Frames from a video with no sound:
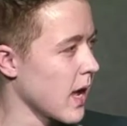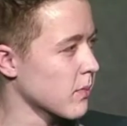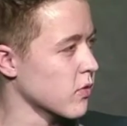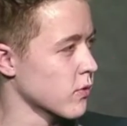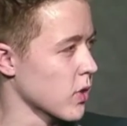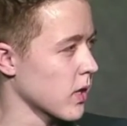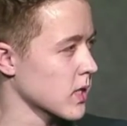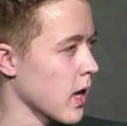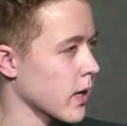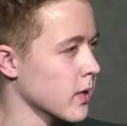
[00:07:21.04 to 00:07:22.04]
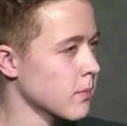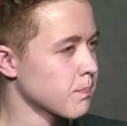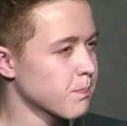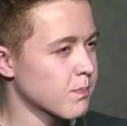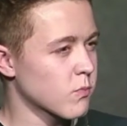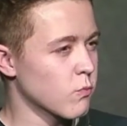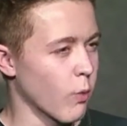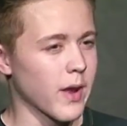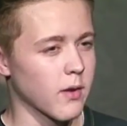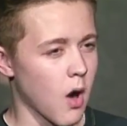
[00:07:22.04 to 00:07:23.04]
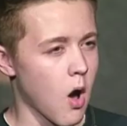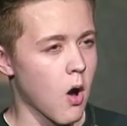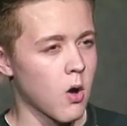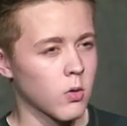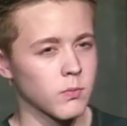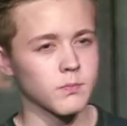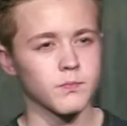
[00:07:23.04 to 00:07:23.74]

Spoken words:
names for drugs like retinol,